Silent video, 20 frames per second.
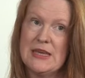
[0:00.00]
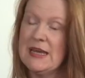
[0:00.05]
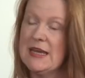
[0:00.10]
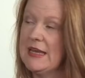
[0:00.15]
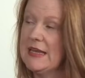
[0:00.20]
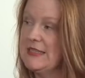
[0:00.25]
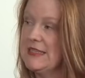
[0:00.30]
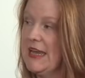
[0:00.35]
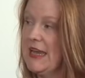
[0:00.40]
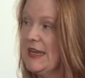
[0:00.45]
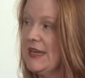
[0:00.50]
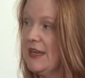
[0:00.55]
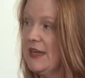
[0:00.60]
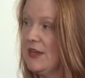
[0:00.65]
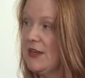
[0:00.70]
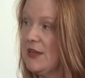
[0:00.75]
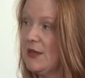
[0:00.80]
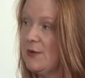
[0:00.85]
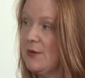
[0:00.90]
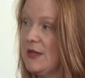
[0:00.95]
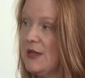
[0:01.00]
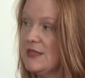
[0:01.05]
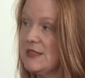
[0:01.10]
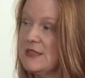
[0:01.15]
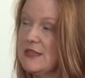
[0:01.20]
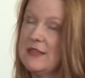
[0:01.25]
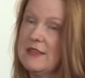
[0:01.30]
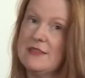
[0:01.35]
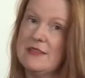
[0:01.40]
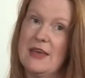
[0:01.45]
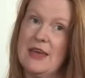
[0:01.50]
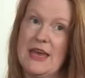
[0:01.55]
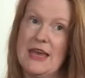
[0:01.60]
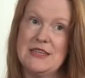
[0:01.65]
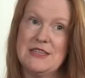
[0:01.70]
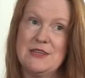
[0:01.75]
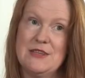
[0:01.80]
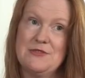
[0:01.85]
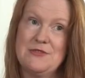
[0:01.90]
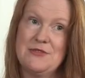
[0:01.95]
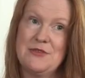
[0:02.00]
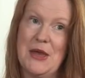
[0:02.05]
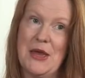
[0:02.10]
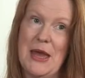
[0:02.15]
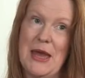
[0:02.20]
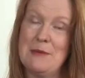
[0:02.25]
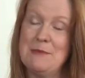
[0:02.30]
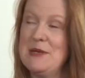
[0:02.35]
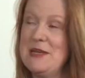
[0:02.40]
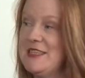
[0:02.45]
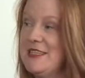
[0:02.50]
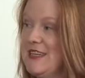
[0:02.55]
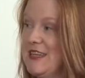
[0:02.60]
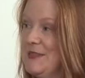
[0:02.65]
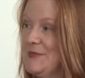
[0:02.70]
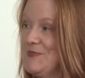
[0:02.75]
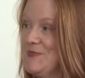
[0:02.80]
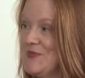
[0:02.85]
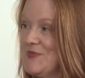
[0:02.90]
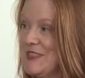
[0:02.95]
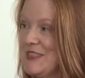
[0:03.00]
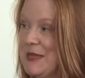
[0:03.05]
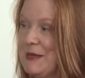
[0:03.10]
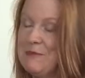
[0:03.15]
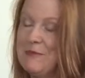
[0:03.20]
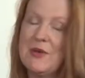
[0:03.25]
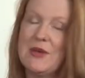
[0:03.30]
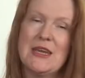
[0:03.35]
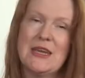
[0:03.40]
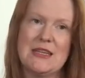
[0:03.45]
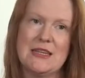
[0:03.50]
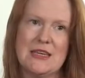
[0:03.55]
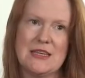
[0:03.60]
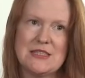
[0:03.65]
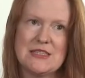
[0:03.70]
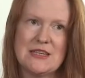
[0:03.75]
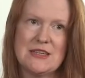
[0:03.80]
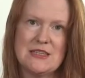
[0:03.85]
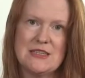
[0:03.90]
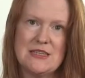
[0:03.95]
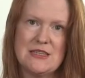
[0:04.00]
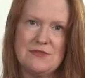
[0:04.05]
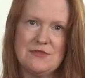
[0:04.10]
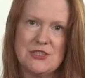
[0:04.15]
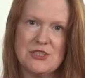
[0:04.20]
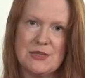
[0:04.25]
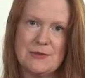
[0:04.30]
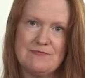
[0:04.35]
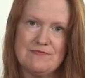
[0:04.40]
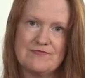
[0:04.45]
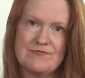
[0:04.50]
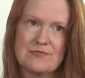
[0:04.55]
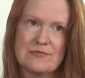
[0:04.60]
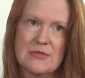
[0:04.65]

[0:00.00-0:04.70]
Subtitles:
And Hannah, who is the head of our media team in the Insights division.